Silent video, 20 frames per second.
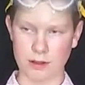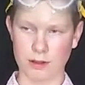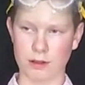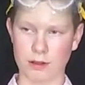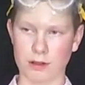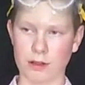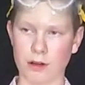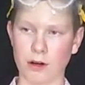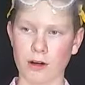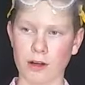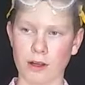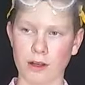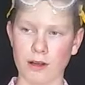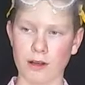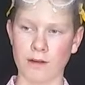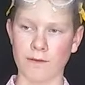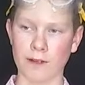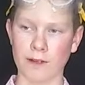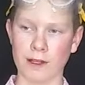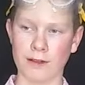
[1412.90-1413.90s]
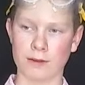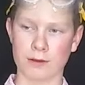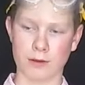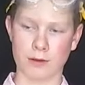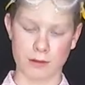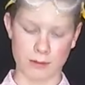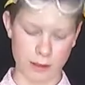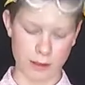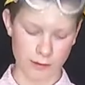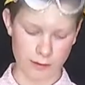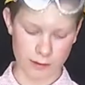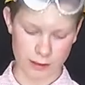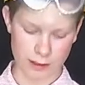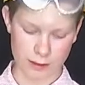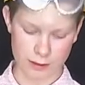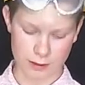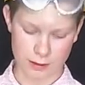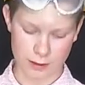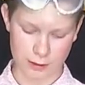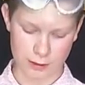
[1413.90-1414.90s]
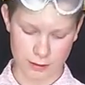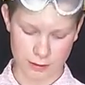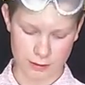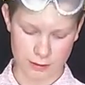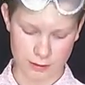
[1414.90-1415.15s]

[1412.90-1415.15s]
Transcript: sorry in advance, Truman, if it hits you.